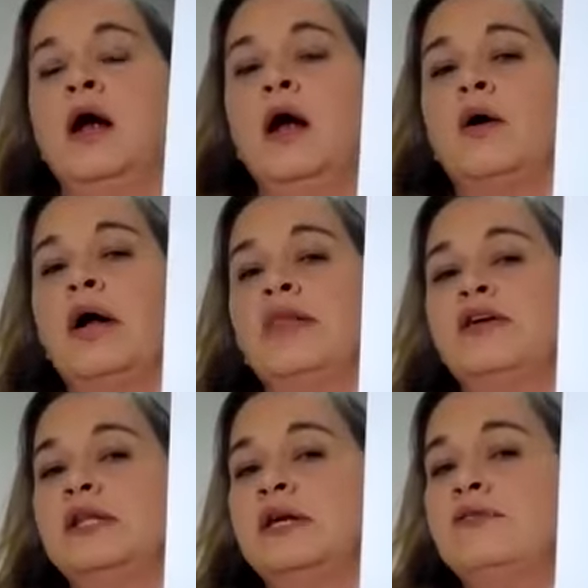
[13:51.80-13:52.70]
Okay, the
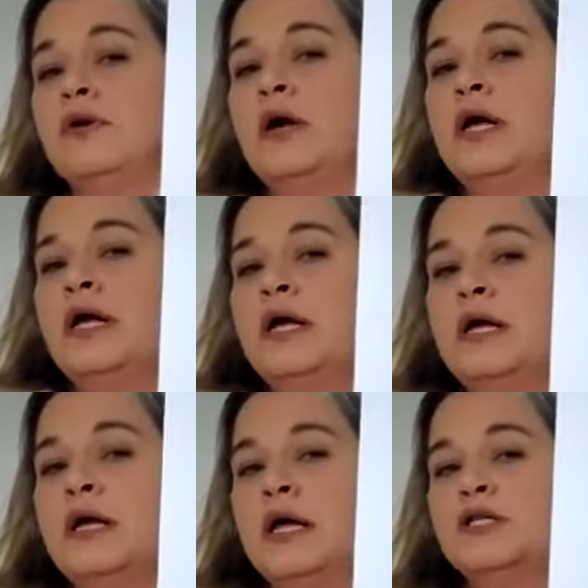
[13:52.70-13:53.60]
liver
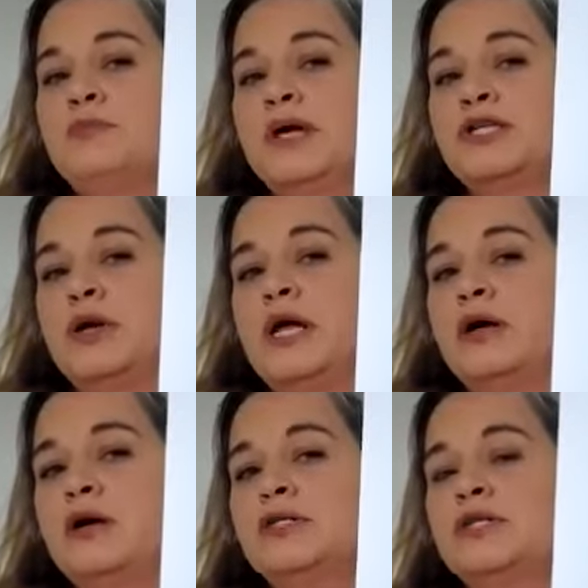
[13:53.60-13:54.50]
is pictured
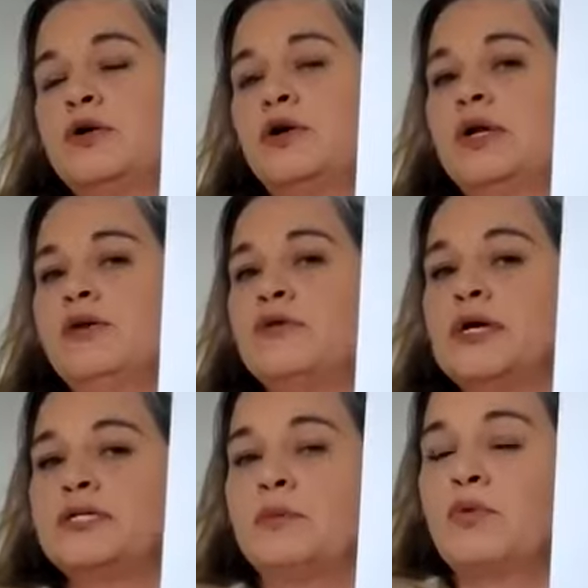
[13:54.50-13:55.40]
here. So your liver
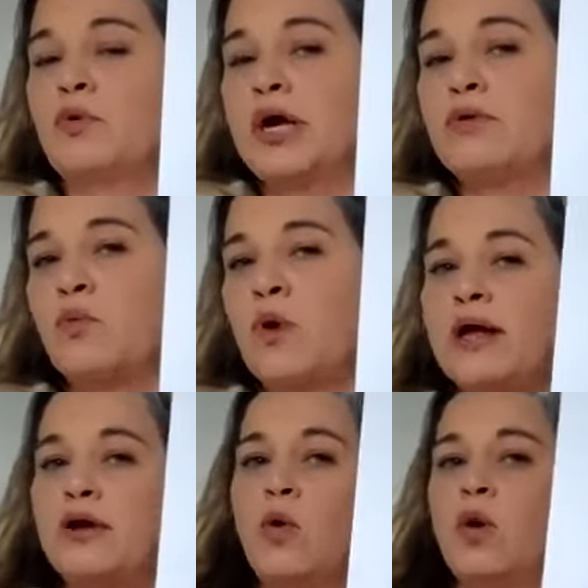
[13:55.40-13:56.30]
is a brick
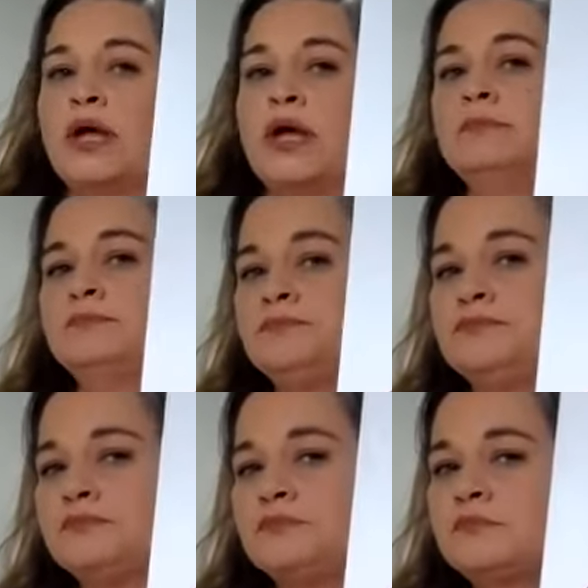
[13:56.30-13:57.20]
red organ,
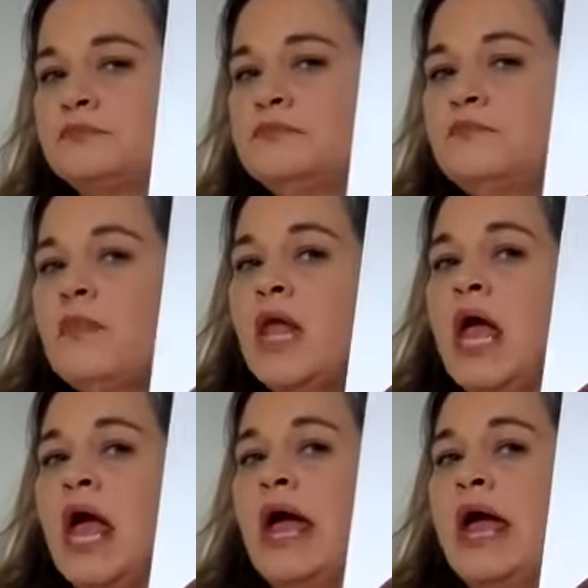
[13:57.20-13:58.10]

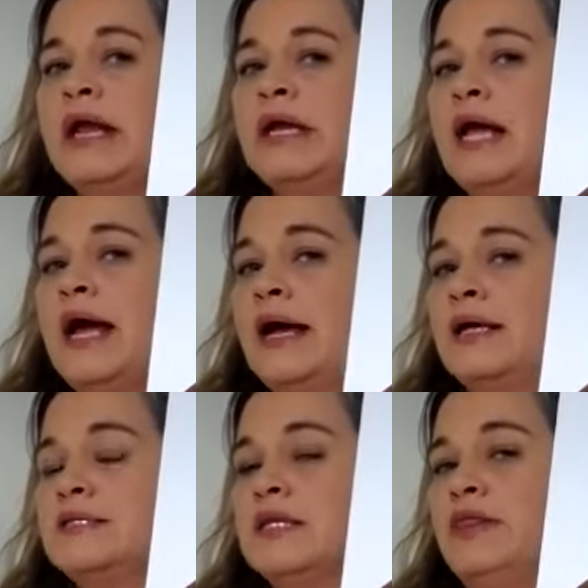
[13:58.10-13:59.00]
and it
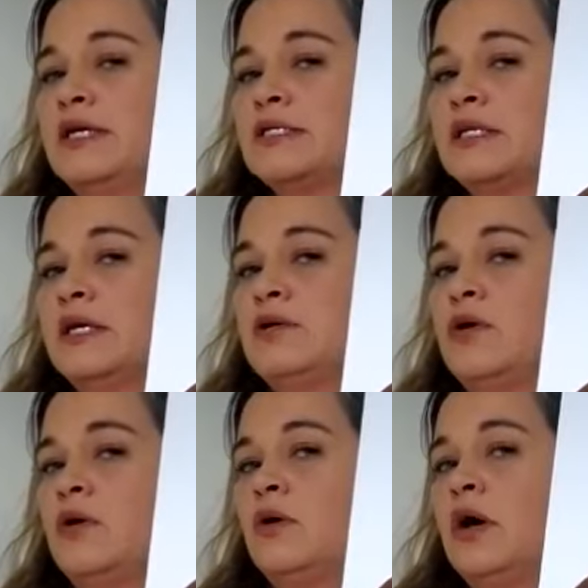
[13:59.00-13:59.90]
has this
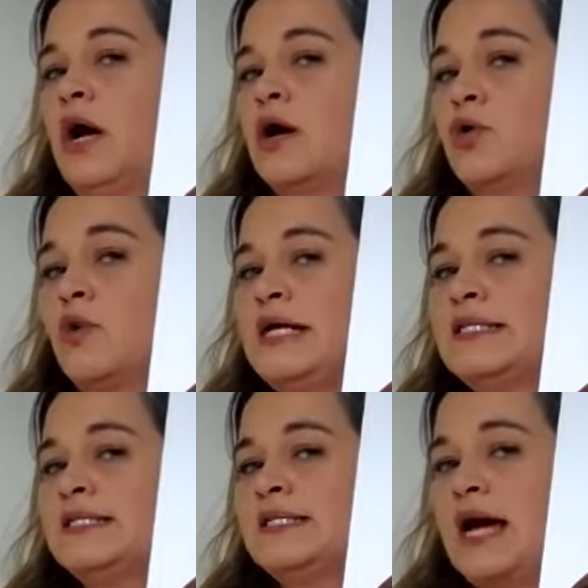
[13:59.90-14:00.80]
little green
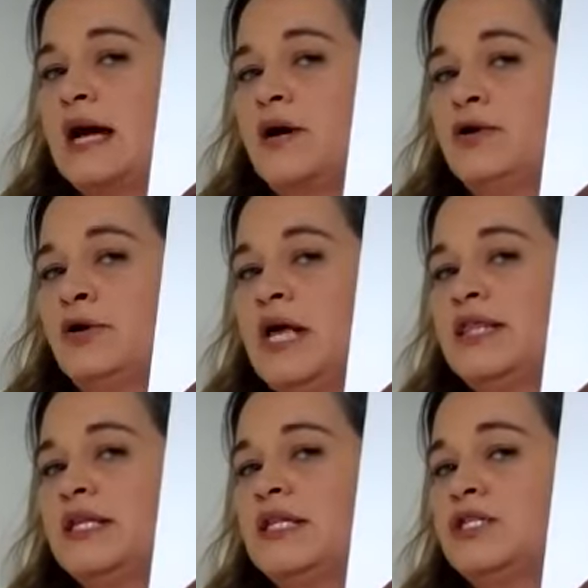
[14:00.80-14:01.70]
sac underneath
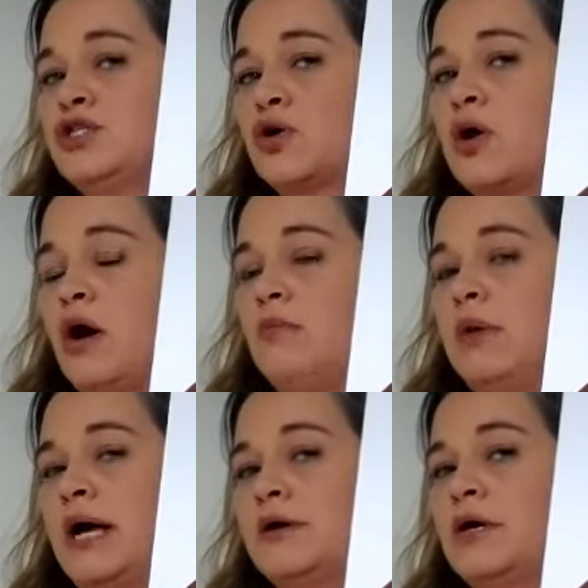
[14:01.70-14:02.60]
it. This is your
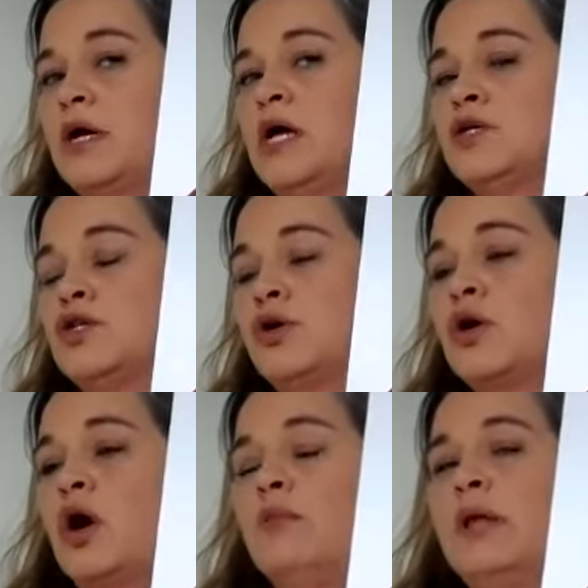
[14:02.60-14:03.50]
gallbladder. So your
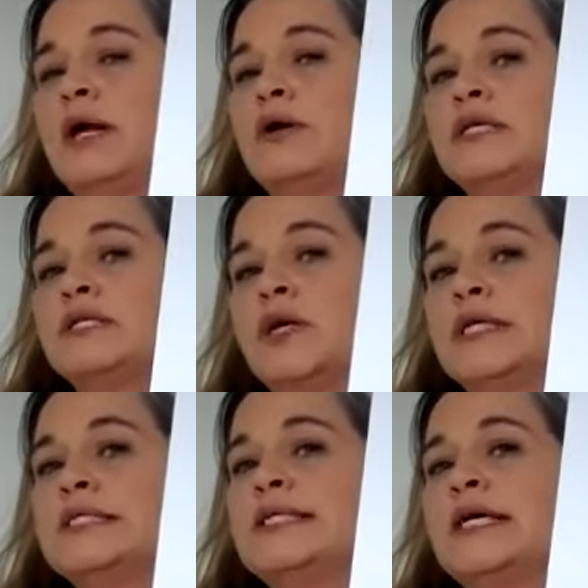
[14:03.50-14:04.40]
gallbladder is going
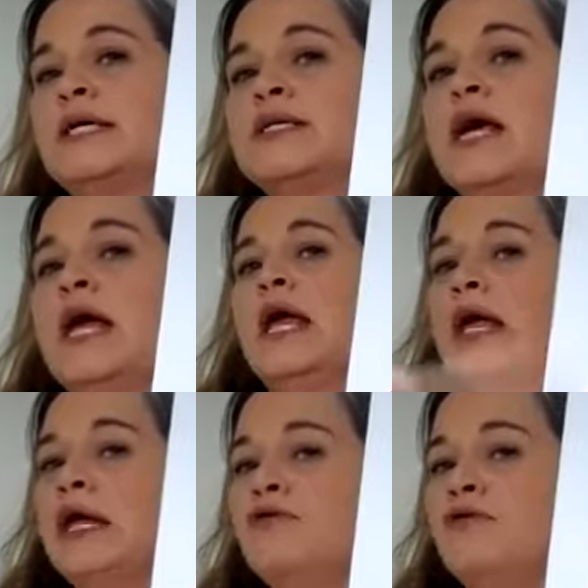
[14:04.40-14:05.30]
to sit
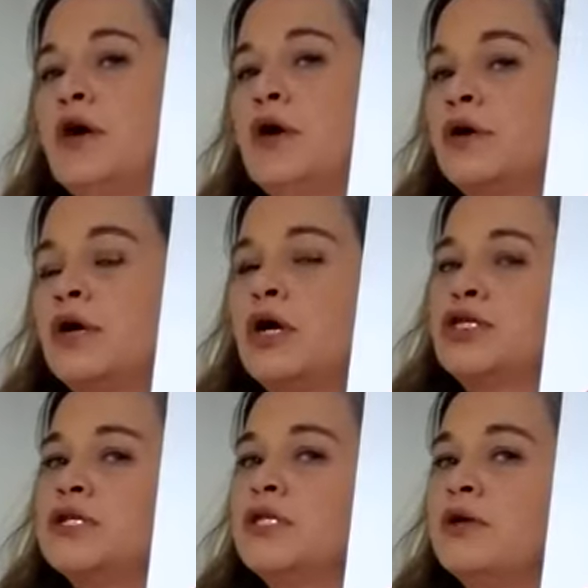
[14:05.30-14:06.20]
inferior or
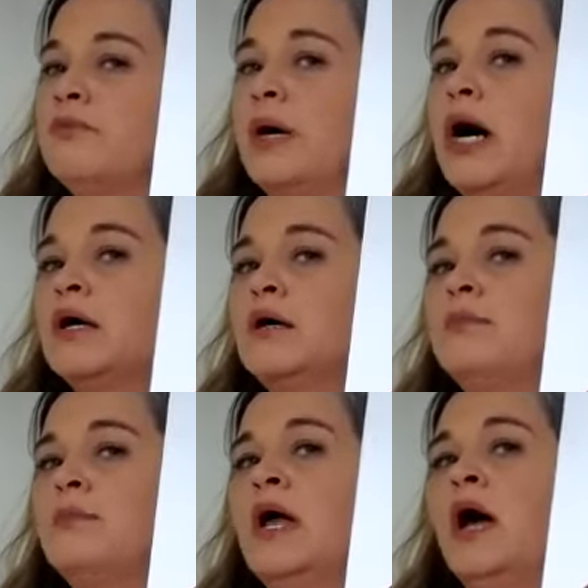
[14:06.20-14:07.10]
just to the
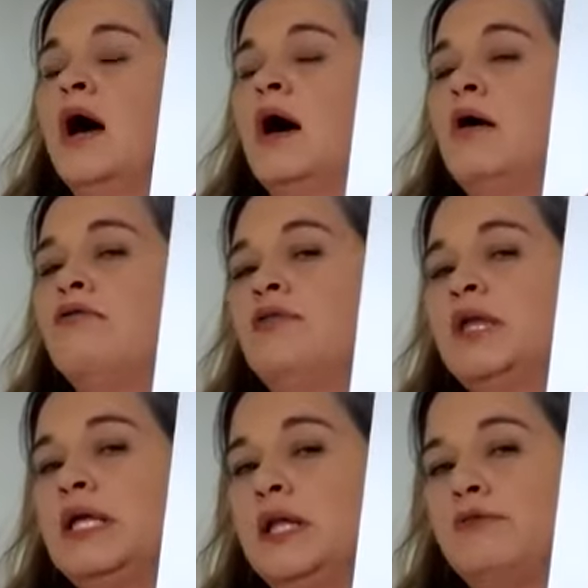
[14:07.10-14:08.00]
bottom of the
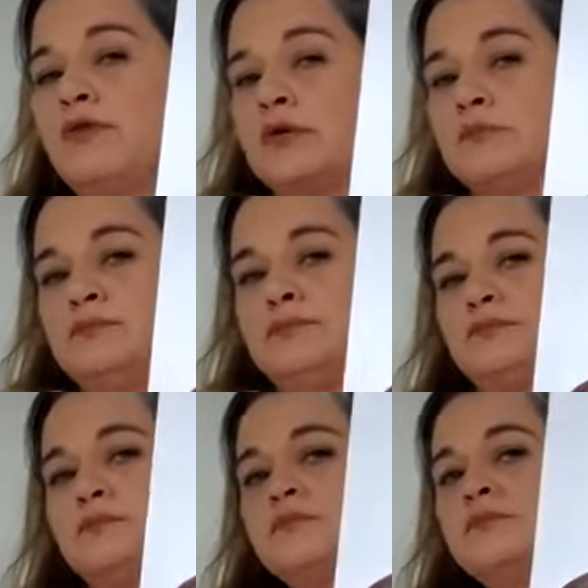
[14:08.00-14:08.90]
liver.
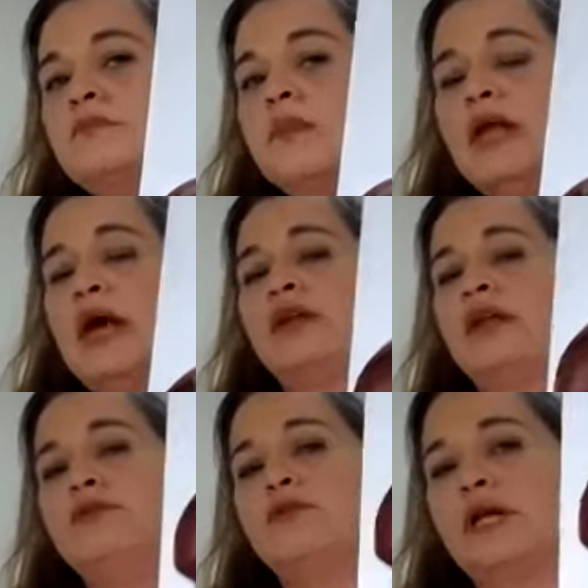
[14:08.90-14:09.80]
Now the
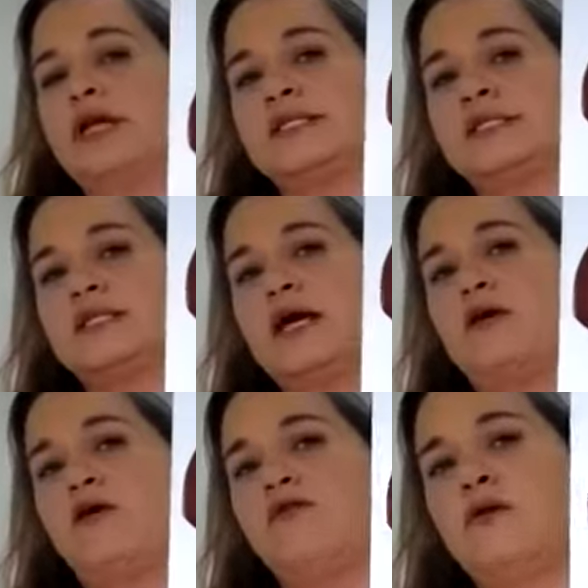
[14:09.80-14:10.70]
liver
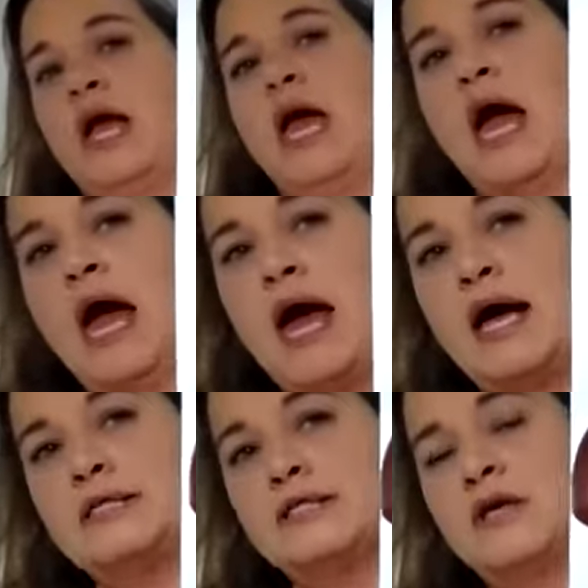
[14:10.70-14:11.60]
itself
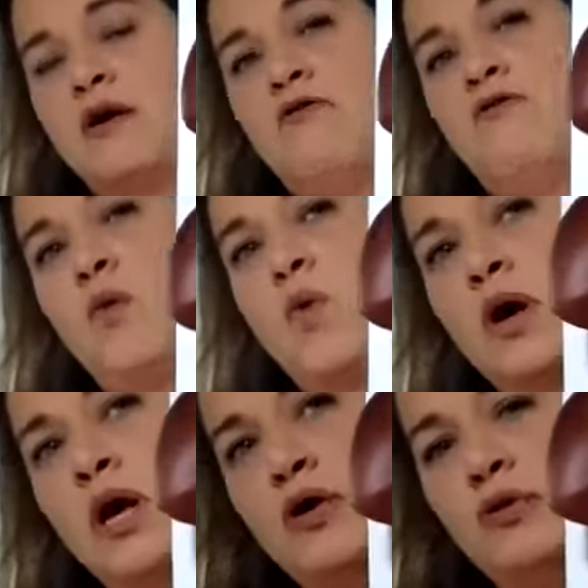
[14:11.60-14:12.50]
has 4
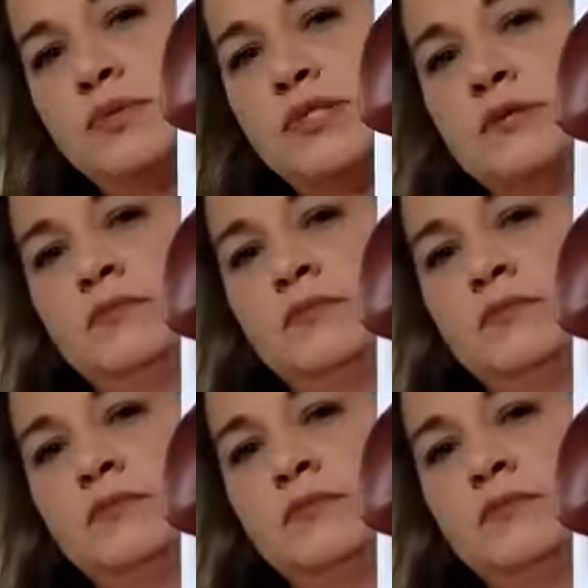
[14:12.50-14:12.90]
lobes.